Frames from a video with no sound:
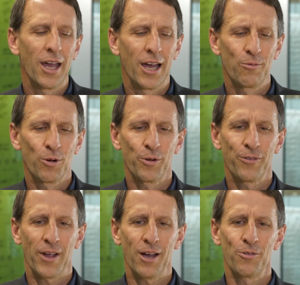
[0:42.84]
And what we
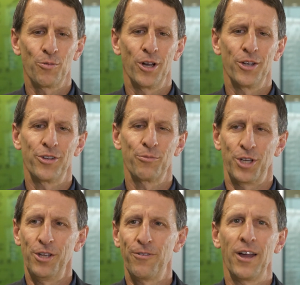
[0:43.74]
found was, and what
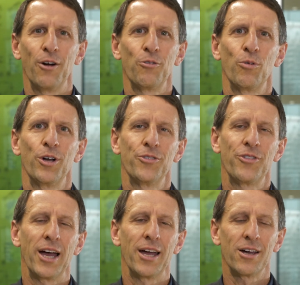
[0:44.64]
he found was
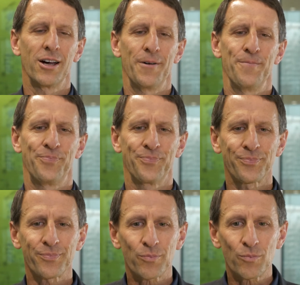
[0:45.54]
that
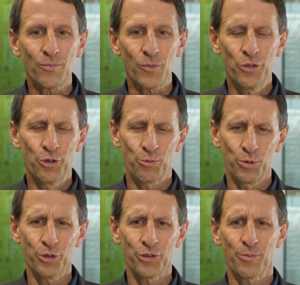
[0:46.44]
these
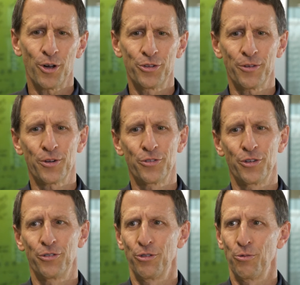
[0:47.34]
really small
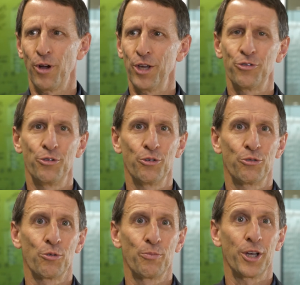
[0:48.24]
differences in the way
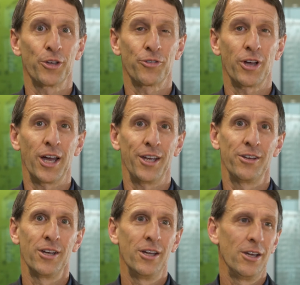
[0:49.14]
students were being
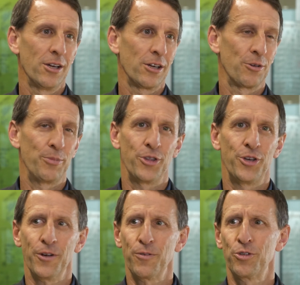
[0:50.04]
assigned could be the
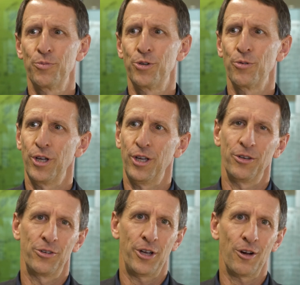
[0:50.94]
difference
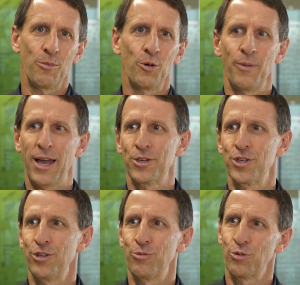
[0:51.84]
between terrible
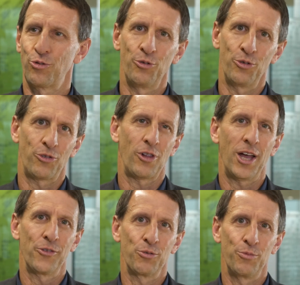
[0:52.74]
matches where students'
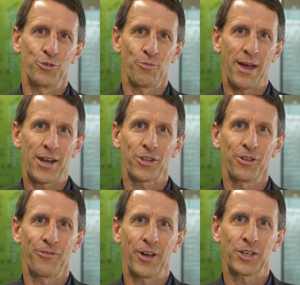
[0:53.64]
lives would be
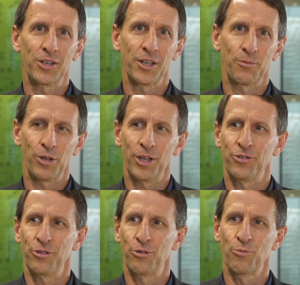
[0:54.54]
dramatically affected and get
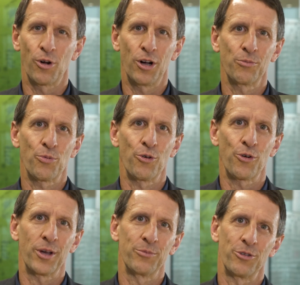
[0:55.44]
placed into the wrong
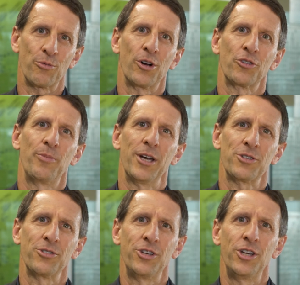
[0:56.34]
programs and the wrong
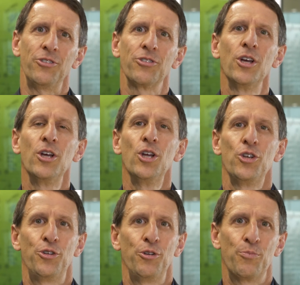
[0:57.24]
specialties,
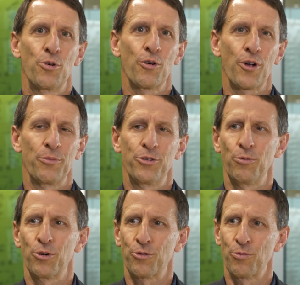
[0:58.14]
to programs that
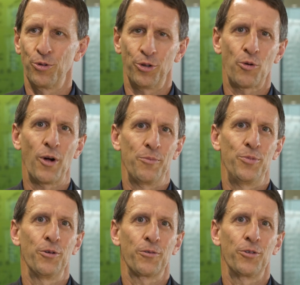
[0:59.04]
worked really quite
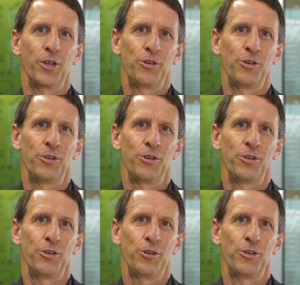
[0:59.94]
beautifully.